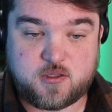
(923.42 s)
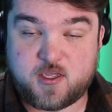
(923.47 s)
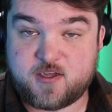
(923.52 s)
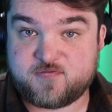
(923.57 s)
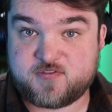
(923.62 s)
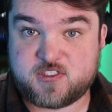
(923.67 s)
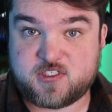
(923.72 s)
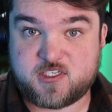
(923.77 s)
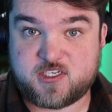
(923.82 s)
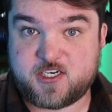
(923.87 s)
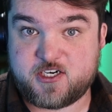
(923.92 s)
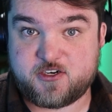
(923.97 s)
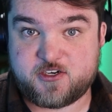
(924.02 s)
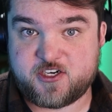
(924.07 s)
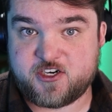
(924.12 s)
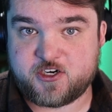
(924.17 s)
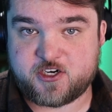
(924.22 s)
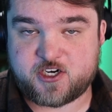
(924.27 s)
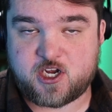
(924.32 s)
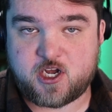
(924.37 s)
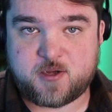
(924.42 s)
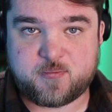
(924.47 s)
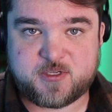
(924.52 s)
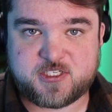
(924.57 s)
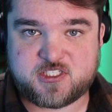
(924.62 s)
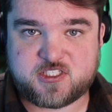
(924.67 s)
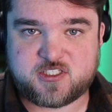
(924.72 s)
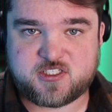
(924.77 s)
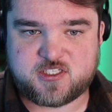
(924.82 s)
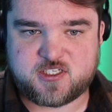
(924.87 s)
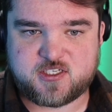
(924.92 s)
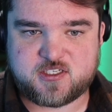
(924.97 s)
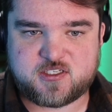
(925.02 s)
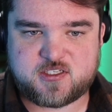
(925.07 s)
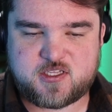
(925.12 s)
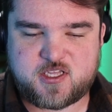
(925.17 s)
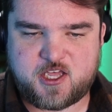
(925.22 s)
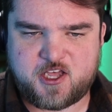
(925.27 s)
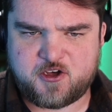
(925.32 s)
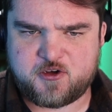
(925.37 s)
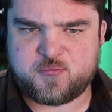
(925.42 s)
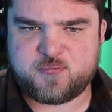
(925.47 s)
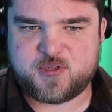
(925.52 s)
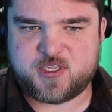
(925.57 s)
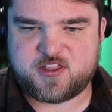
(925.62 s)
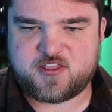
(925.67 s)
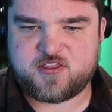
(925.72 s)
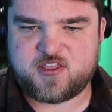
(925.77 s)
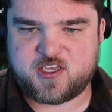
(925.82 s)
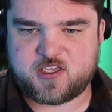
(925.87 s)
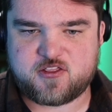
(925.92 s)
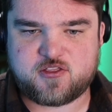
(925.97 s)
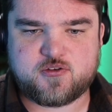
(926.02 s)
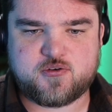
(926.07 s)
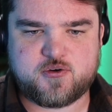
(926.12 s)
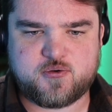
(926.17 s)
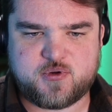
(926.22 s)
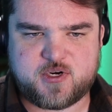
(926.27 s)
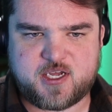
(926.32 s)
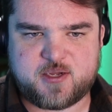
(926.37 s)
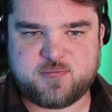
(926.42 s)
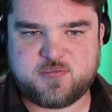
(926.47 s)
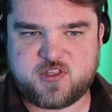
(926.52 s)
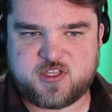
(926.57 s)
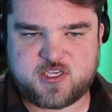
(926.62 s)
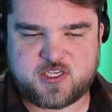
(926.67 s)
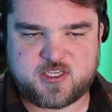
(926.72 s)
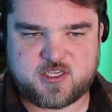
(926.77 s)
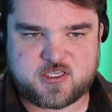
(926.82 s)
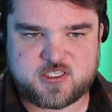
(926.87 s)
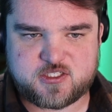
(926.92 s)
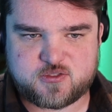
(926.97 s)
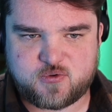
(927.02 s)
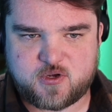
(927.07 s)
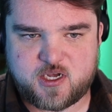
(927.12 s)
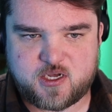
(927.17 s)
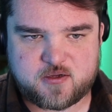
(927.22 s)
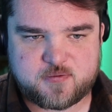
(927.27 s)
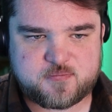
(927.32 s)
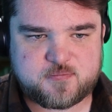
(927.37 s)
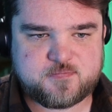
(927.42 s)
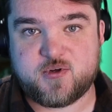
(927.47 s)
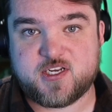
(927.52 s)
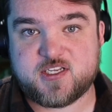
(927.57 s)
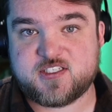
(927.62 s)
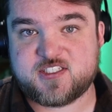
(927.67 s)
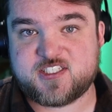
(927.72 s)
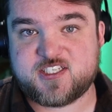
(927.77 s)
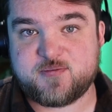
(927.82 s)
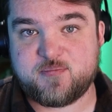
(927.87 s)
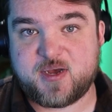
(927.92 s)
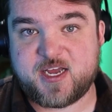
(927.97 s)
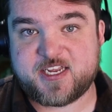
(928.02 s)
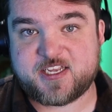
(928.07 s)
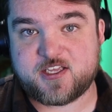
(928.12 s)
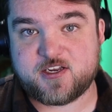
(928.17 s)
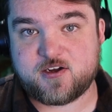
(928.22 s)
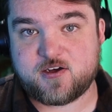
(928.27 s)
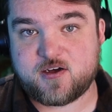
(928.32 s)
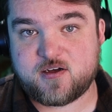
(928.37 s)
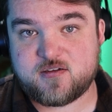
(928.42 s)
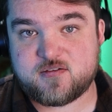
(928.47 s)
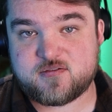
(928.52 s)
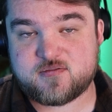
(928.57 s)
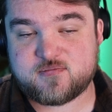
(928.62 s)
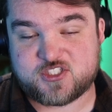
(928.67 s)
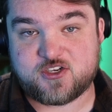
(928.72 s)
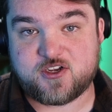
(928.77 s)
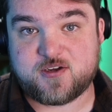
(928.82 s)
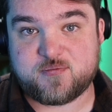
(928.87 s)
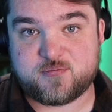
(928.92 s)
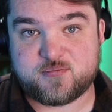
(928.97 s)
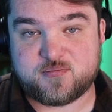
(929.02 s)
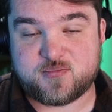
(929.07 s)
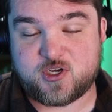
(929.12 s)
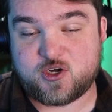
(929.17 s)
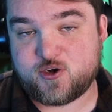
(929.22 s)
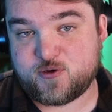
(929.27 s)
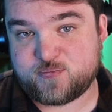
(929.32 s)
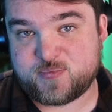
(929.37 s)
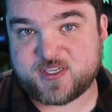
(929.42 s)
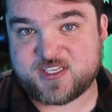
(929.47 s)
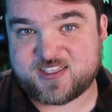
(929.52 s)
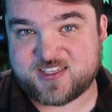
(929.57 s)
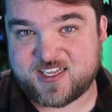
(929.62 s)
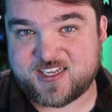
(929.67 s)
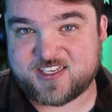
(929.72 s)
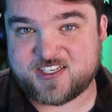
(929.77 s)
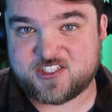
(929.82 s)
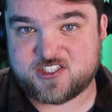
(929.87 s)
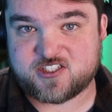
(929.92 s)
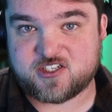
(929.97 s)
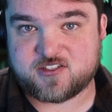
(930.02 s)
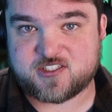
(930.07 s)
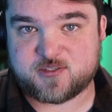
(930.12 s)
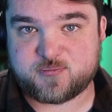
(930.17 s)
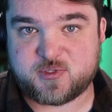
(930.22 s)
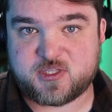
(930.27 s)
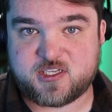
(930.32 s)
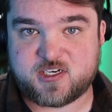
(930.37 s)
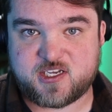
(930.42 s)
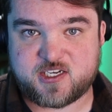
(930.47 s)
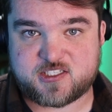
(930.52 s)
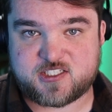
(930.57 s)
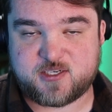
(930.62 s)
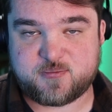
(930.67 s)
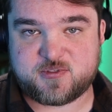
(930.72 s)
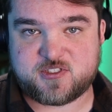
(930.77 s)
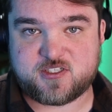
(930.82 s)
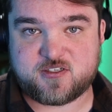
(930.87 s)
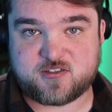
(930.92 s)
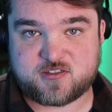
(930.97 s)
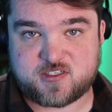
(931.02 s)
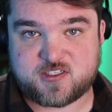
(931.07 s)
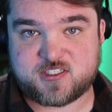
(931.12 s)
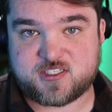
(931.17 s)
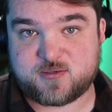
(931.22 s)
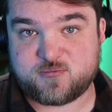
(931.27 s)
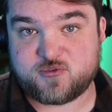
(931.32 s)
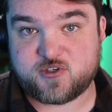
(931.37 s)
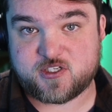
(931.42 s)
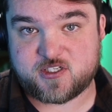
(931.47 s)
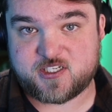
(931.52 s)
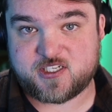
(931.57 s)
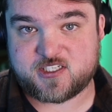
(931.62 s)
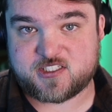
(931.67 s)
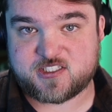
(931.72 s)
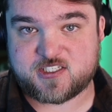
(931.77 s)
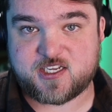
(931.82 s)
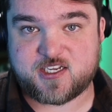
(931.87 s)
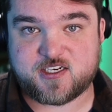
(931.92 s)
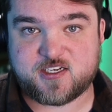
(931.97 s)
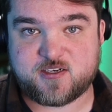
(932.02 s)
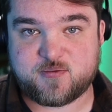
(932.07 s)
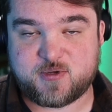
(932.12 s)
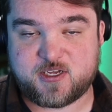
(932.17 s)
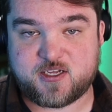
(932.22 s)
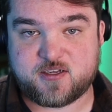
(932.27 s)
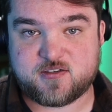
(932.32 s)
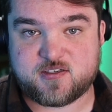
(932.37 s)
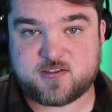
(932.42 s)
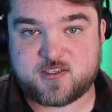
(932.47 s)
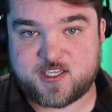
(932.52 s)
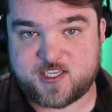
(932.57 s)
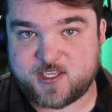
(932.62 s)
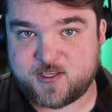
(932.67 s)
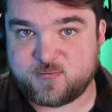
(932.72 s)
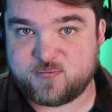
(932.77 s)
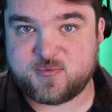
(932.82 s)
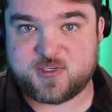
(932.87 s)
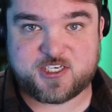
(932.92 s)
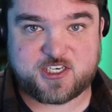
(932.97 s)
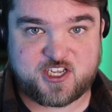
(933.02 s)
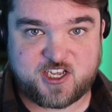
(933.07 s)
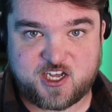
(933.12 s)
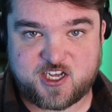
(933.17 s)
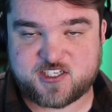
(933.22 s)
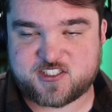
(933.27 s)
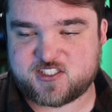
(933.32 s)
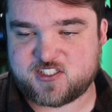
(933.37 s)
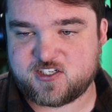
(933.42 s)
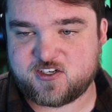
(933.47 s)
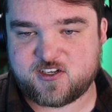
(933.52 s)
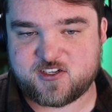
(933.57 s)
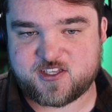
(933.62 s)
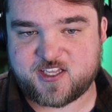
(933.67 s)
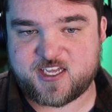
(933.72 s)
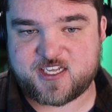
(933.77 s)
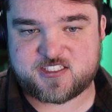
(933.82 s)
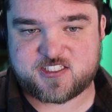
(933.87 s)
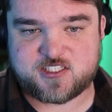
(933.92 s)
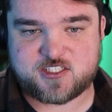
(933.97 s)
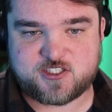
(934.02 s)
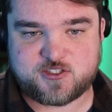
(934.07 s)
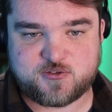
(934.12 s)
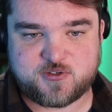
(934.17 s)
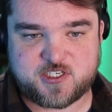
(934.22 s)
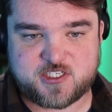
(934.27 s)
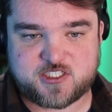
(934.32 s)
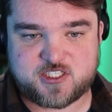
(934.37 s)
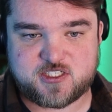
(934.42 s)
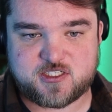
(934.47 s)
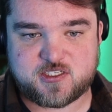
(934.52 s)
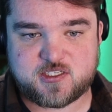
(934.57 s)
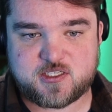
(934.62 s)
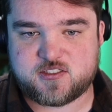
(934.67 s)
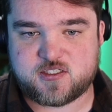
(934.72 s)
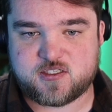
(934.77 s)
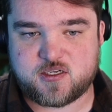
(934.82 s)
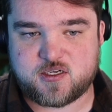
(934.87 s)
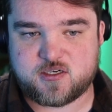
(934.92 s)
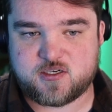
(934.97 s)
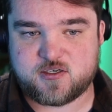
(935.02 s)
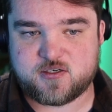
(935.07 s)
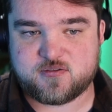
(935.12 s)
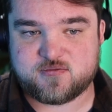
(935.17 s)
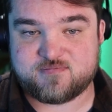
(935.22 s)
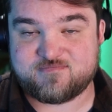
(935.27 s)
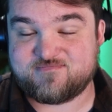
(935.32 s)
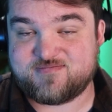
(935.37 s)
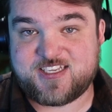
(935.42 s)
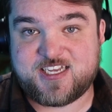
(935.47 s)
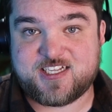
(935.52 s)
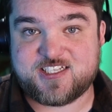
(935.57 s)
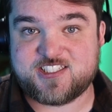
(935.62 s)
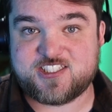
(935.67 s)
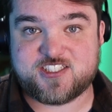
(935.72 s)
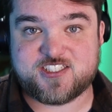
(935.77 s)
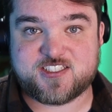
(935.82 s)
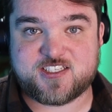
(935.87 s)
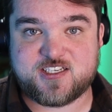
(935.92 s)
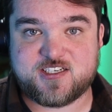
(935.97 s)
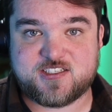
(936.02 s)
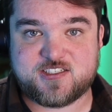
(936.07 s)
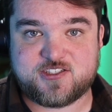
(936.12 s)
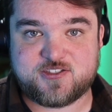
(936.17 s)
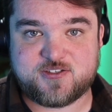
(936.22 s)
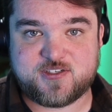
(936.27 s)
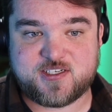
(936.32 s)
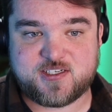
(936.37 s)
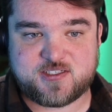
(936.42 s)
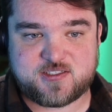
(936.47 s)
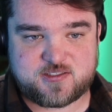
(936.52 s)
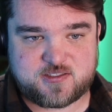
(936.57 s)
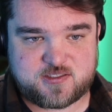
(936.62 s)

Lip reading: love to hear your comments to help me think through what I'm thinking as well. We didn't see Mike at all, so I'm hoping that he shows up in the next episode, because I'm really excited about him and Gus and all that situation. So yeah, let's just get into it.